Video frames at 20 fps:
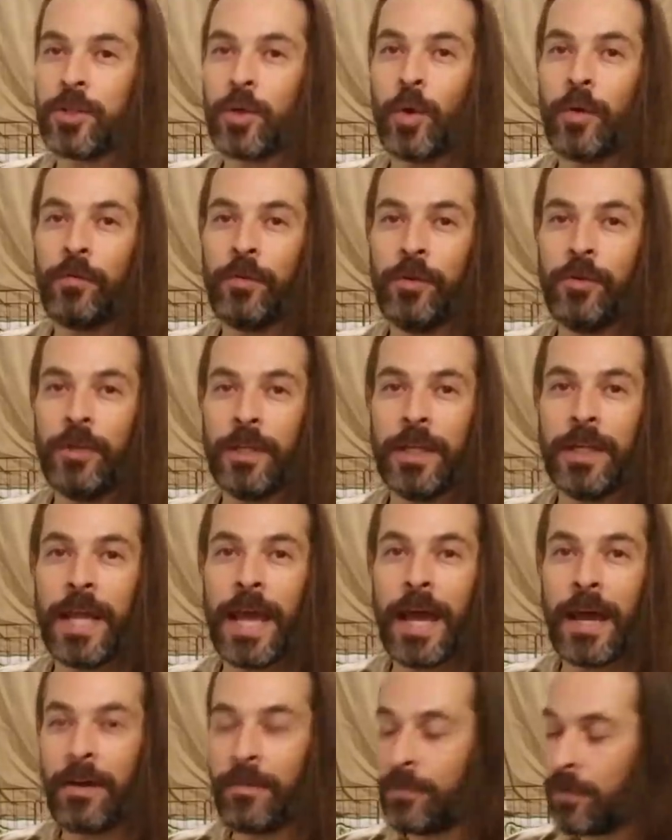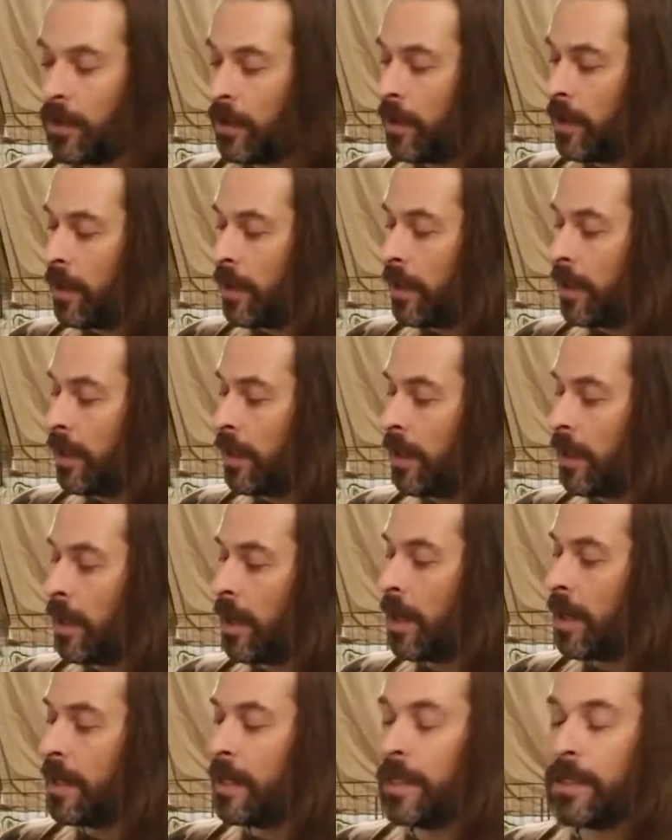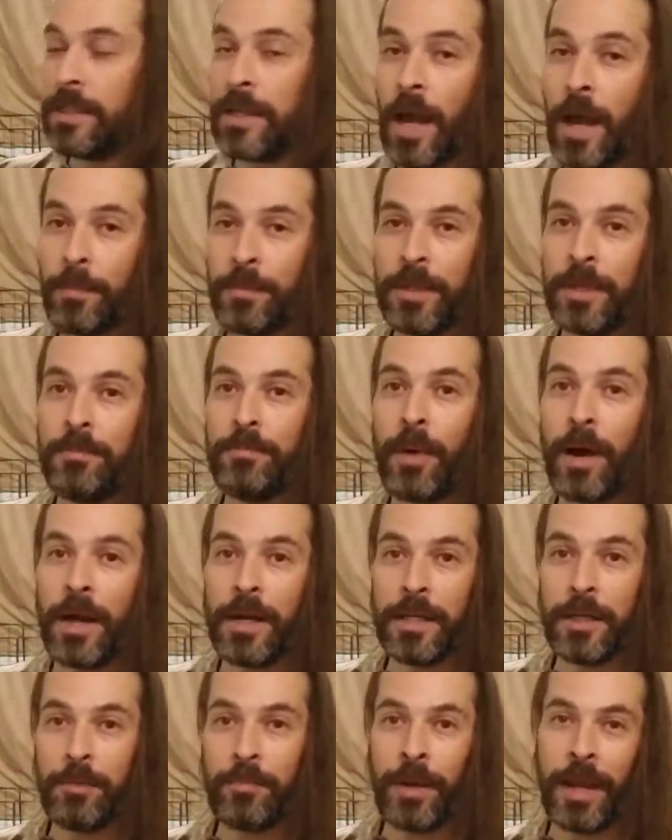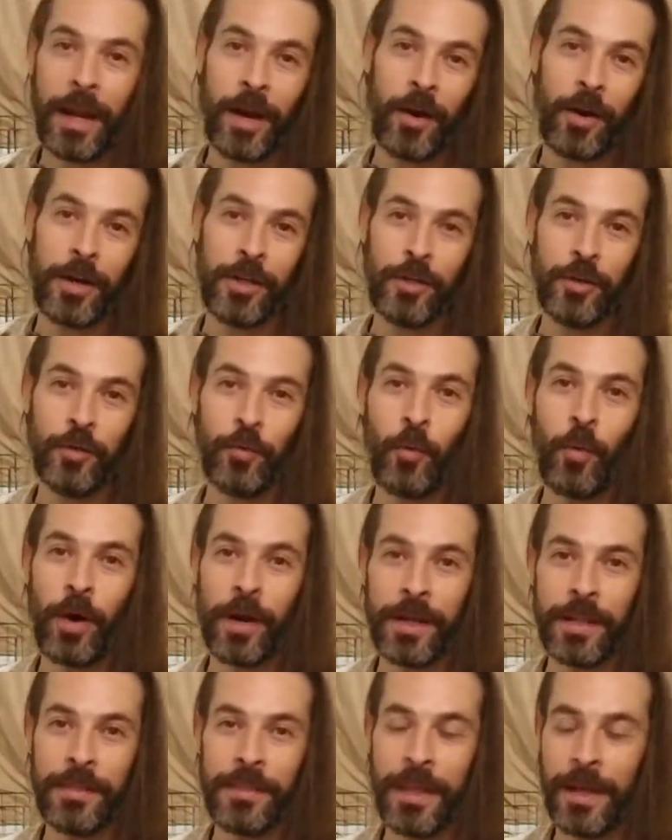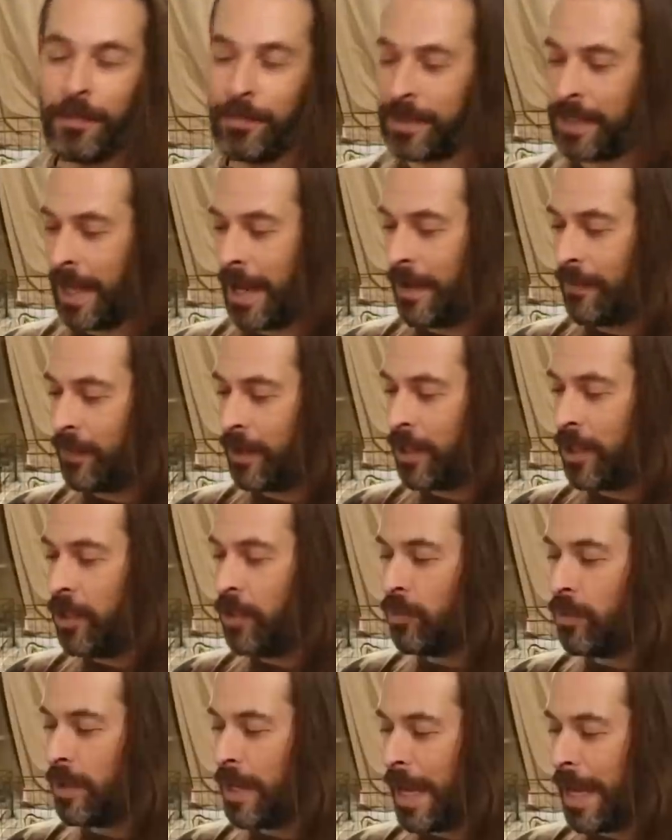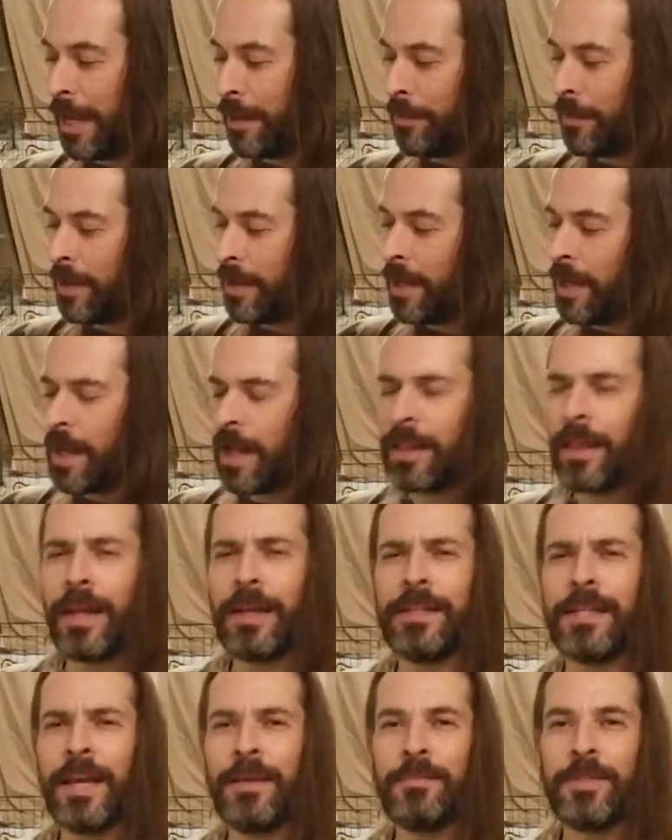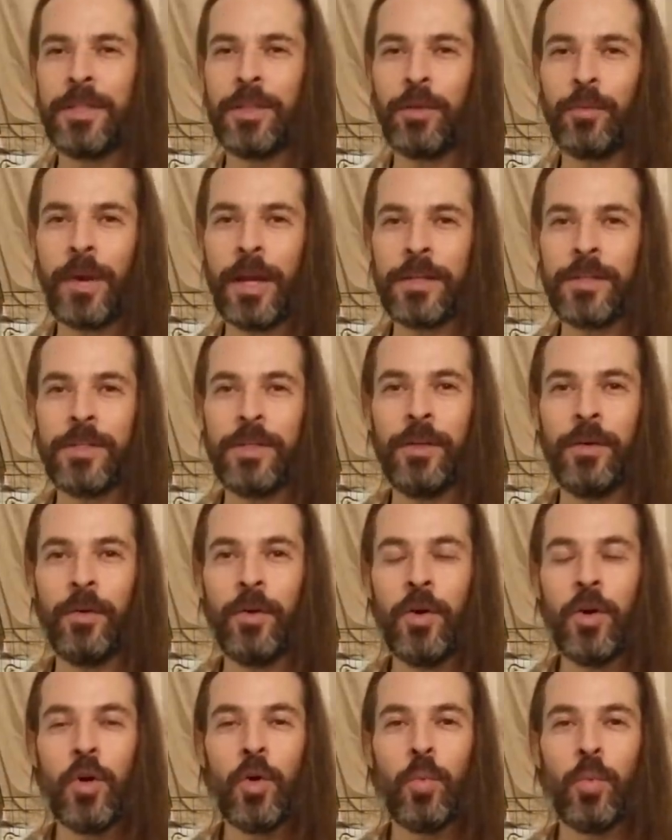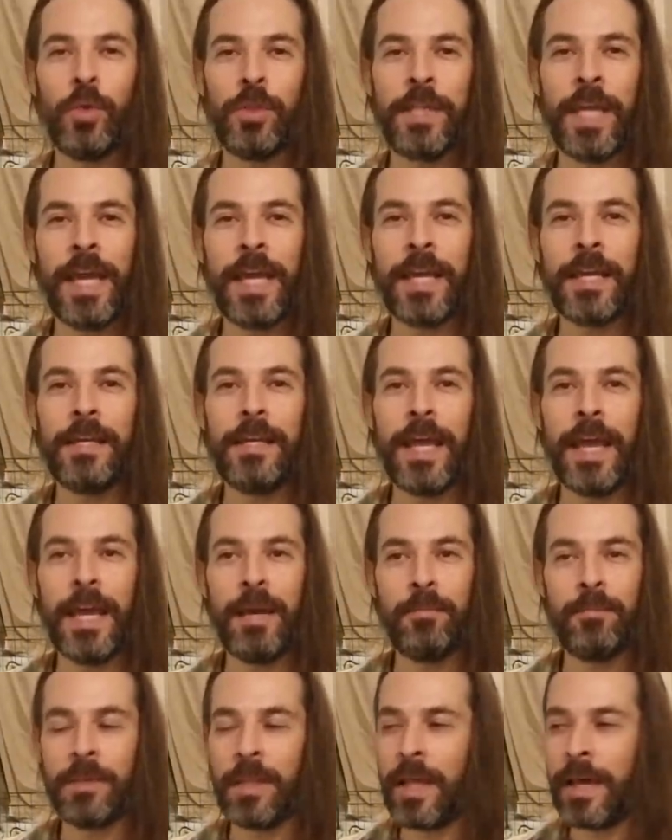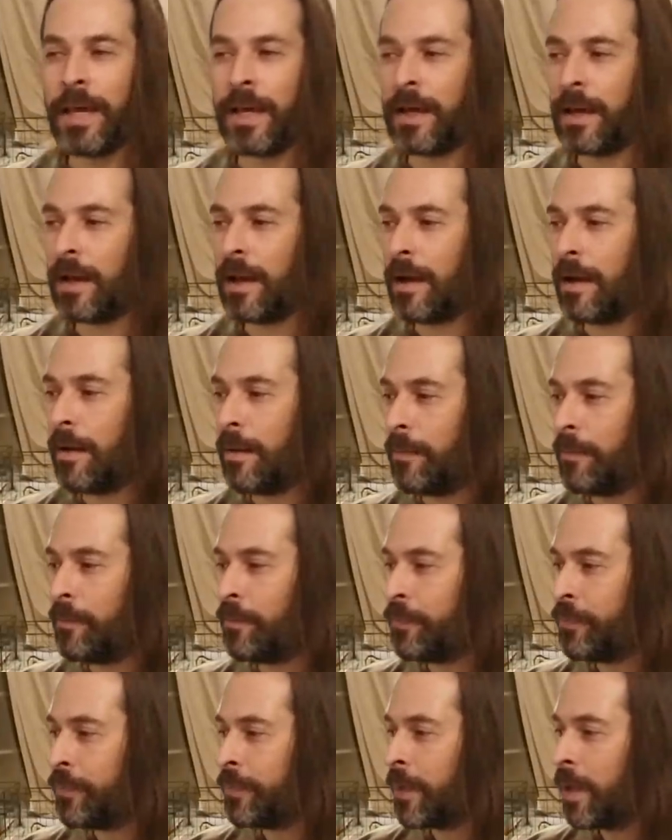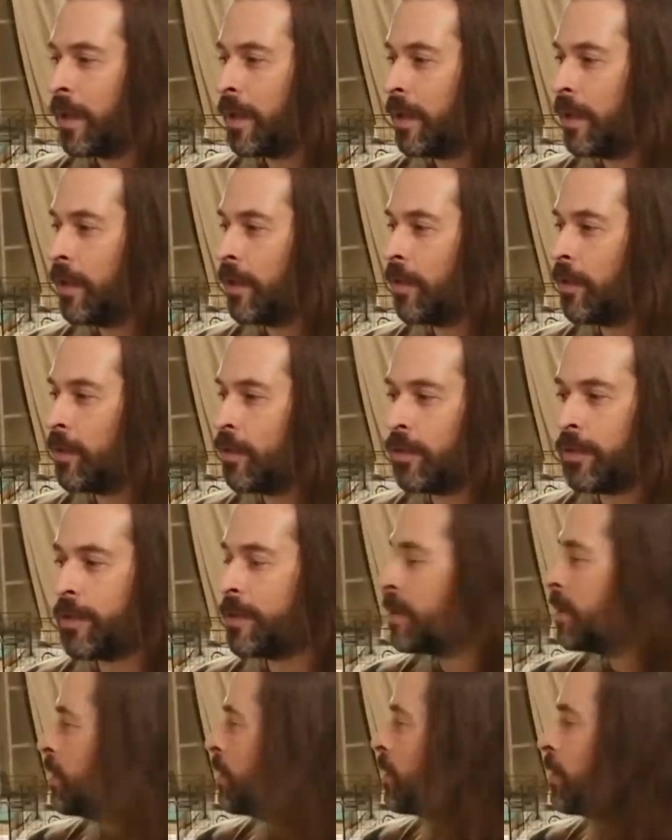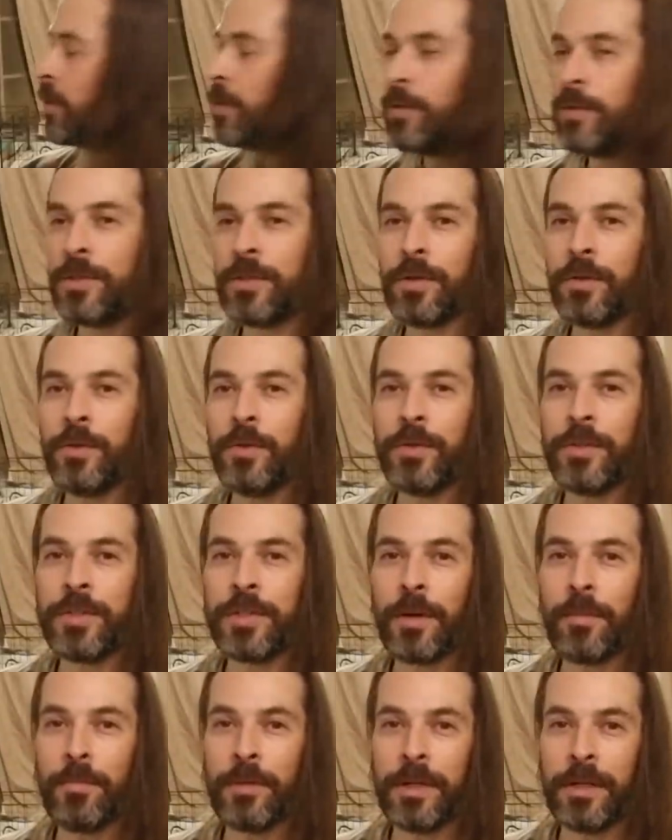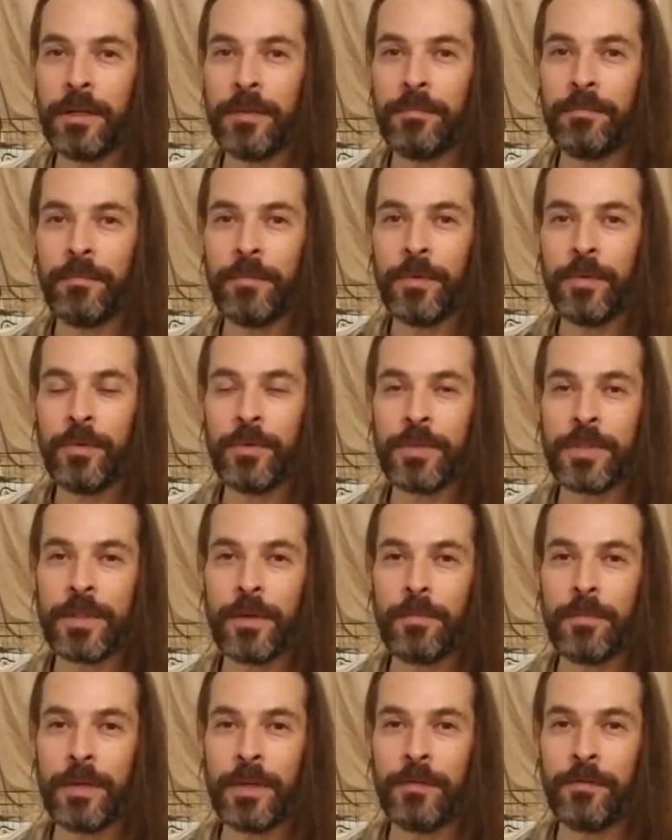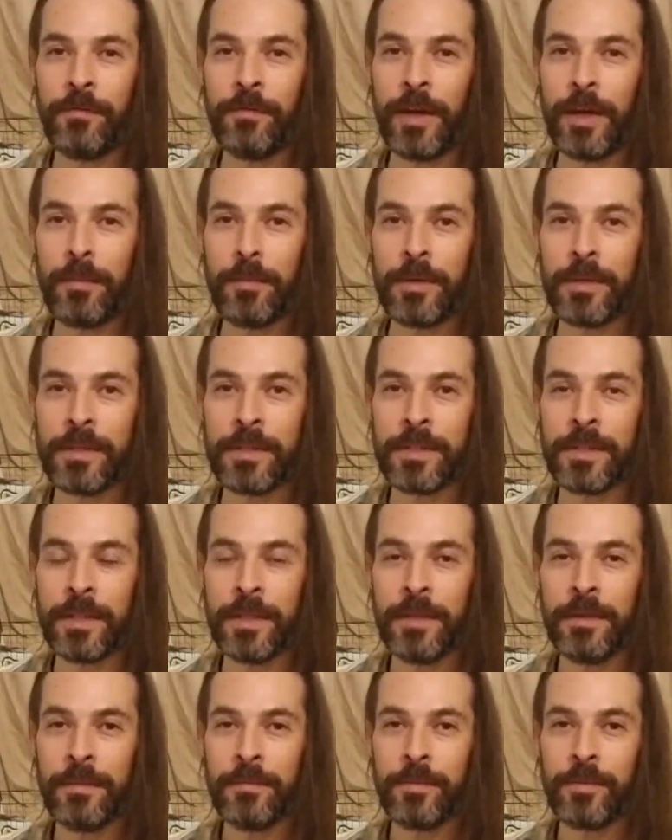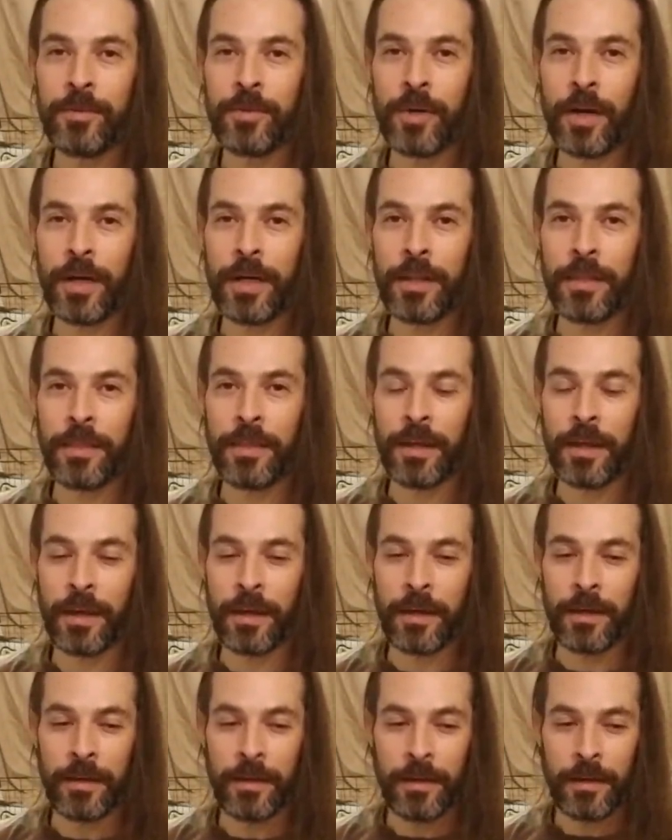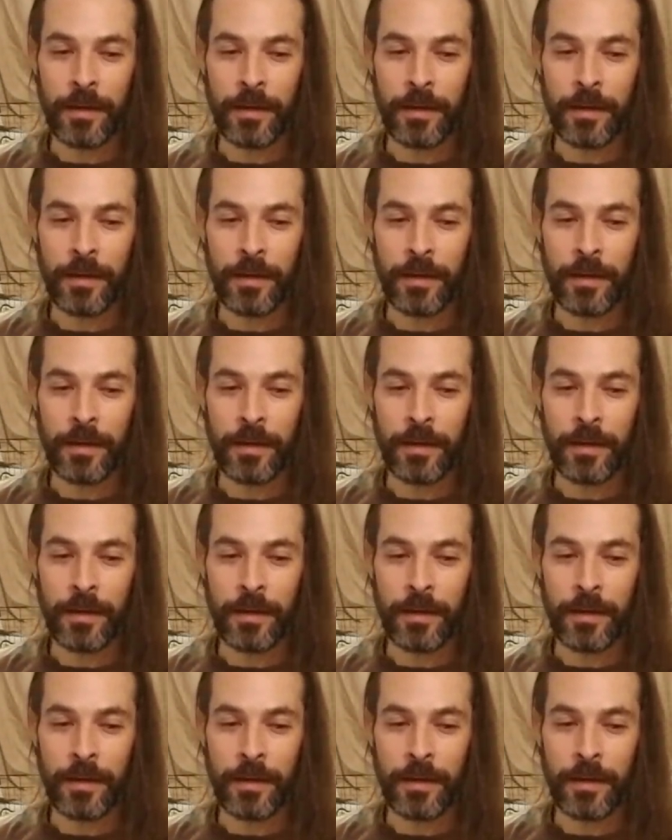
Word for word: So if you did have an adopted bonded pair and you wanted them to have a cute name, a lot of times at the rescue, we'll take a name like, you know, who's somebody famous. I'm trying to think.